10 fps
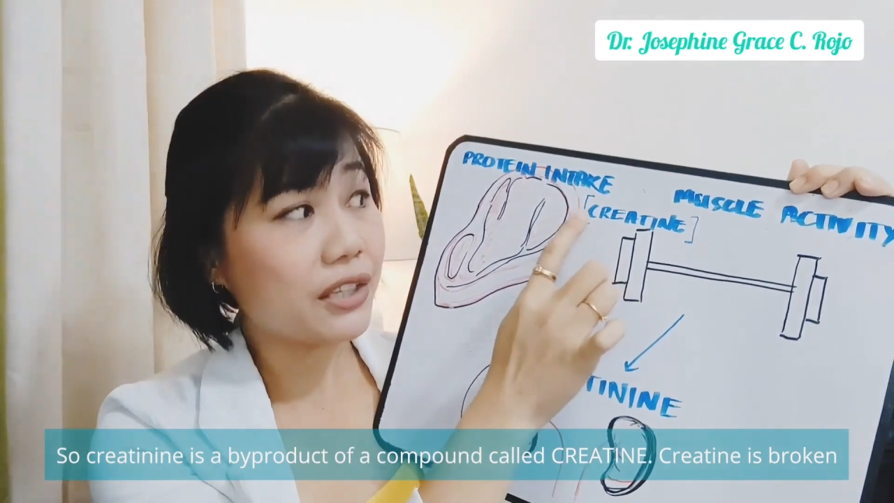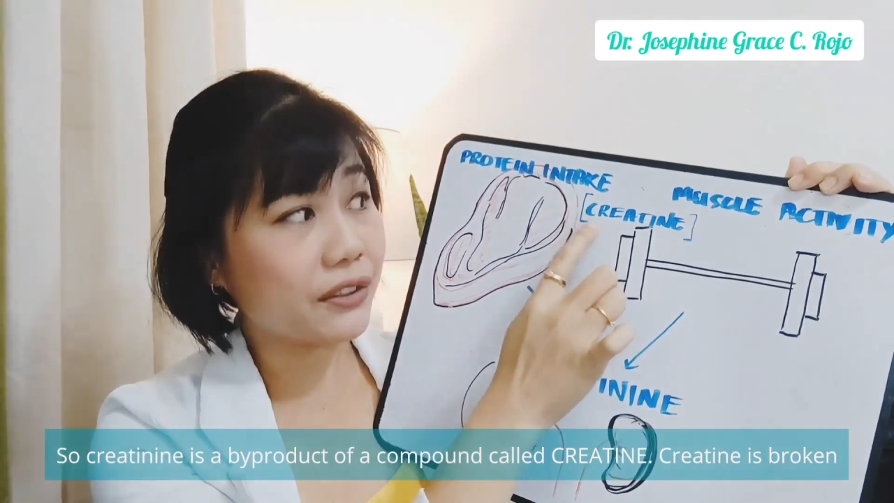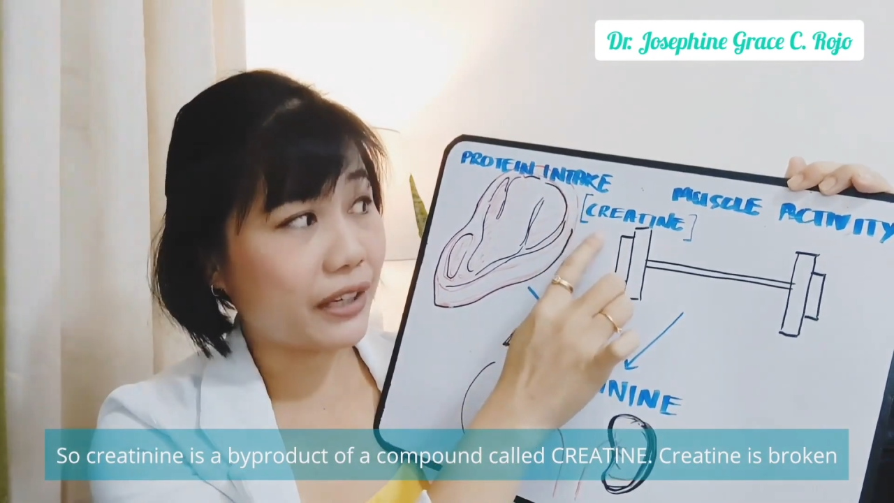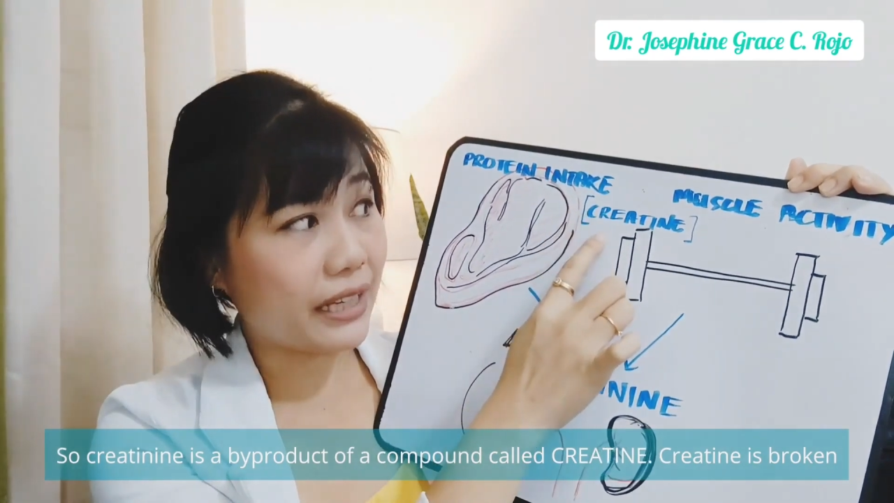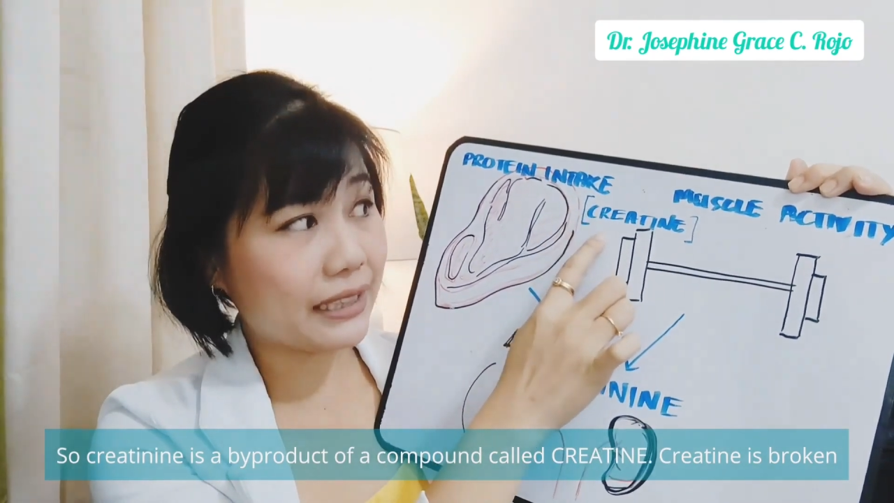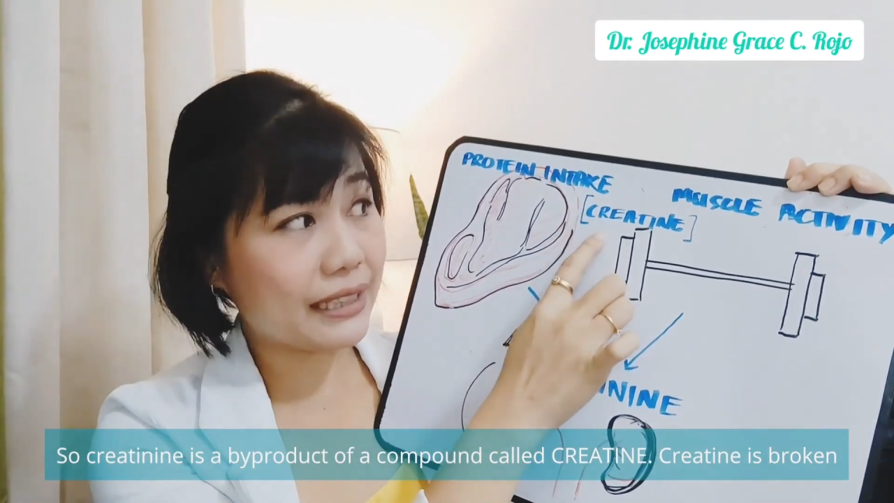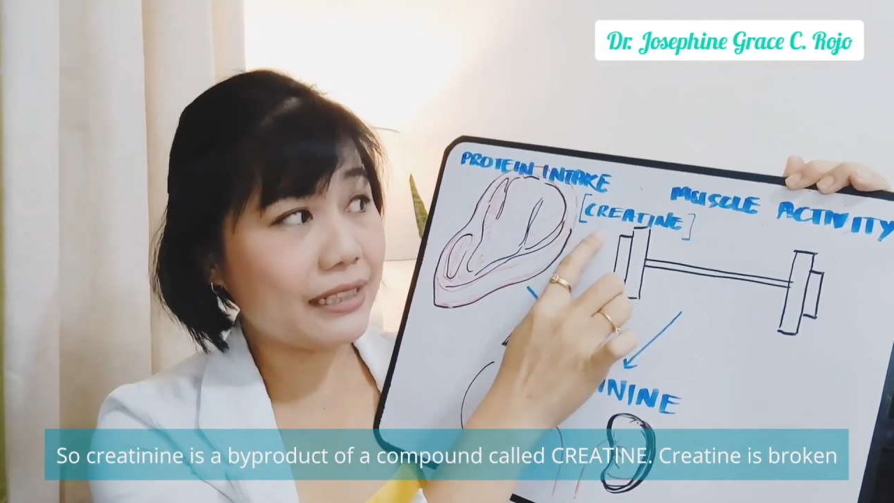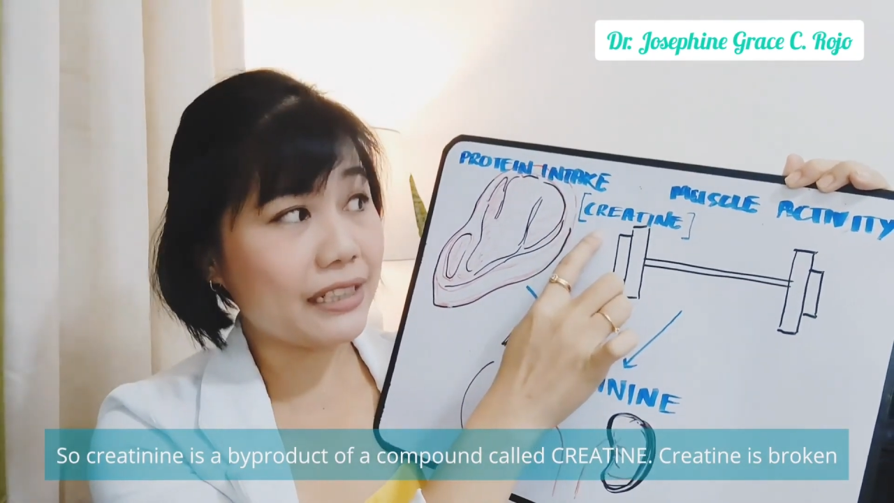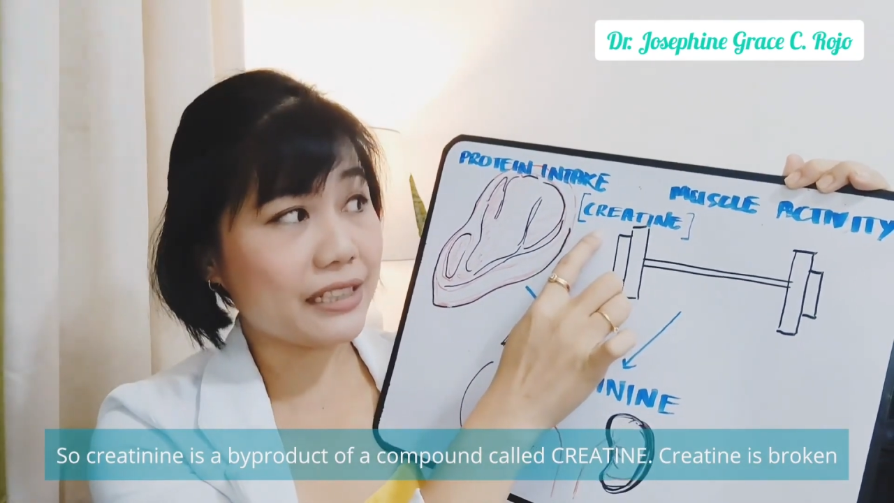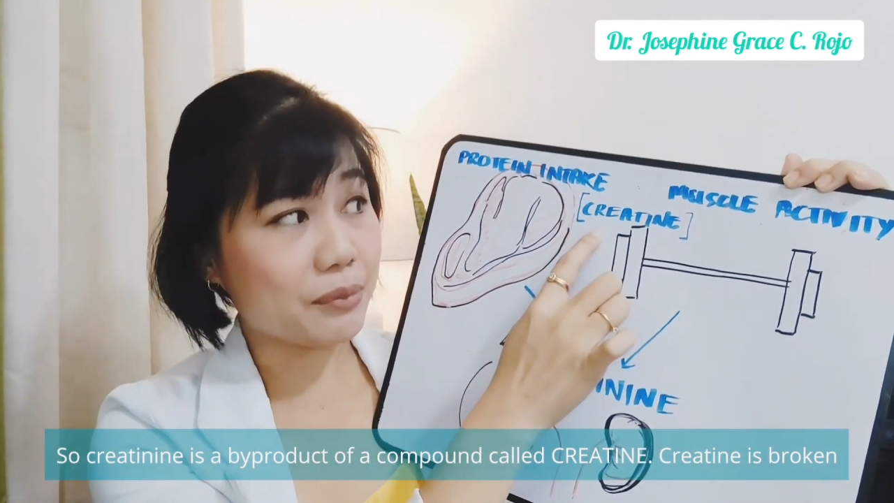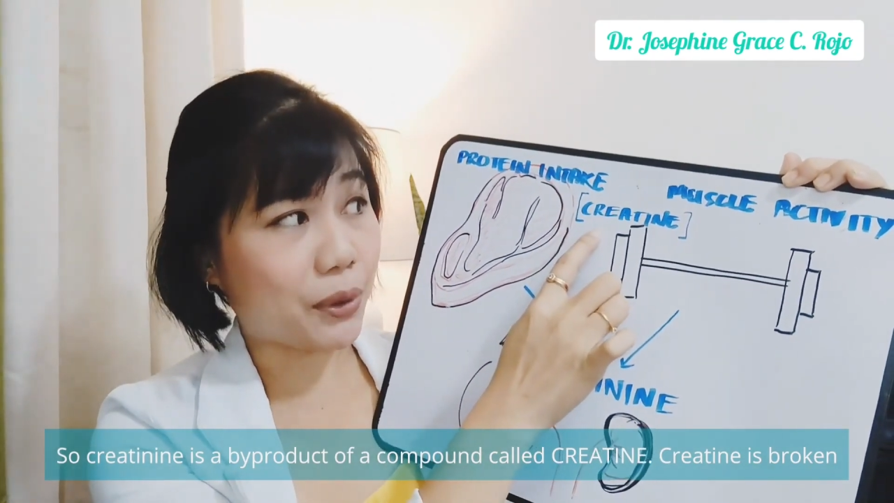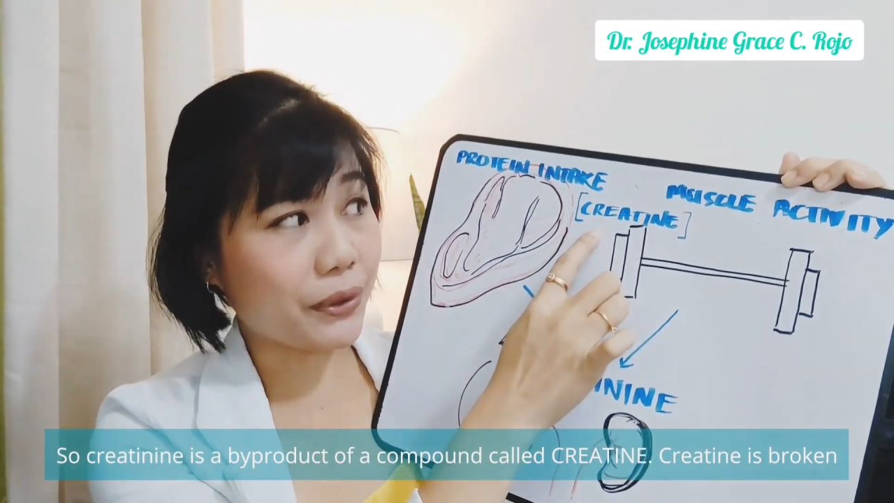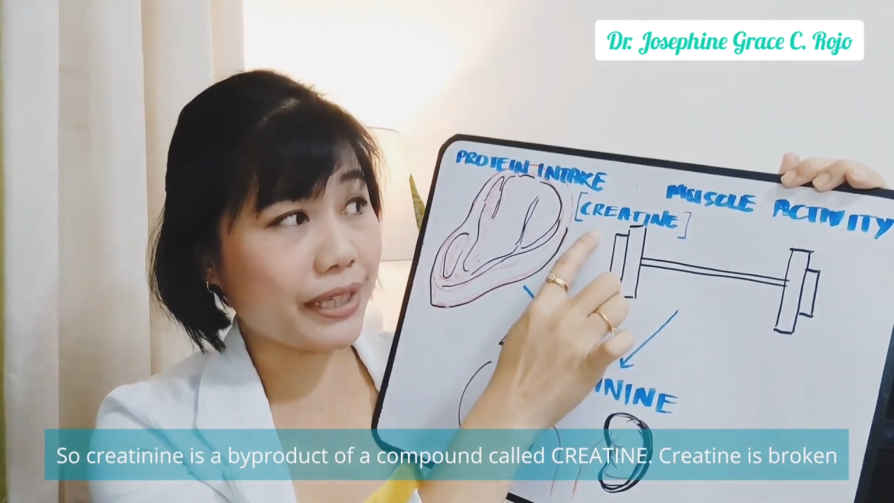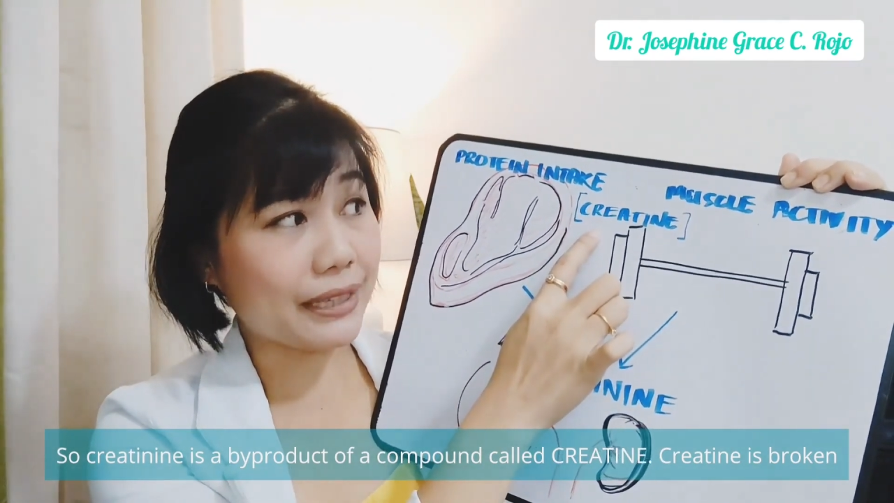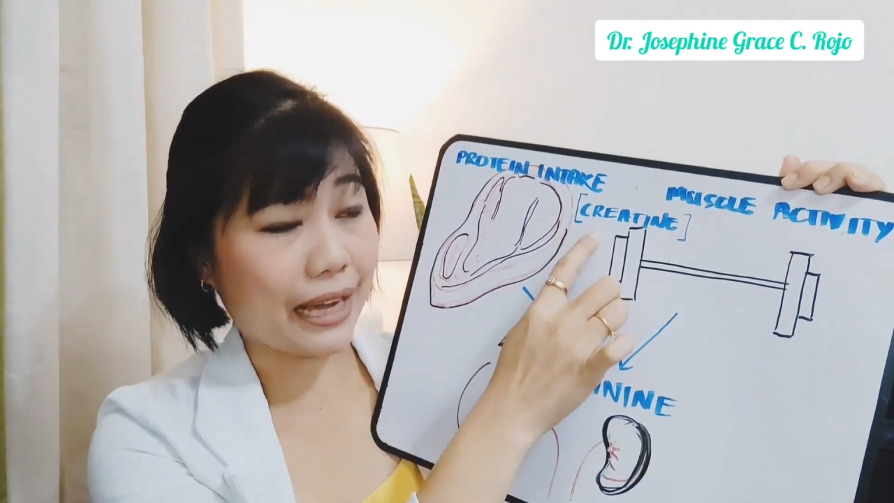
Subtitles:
Creatine is broken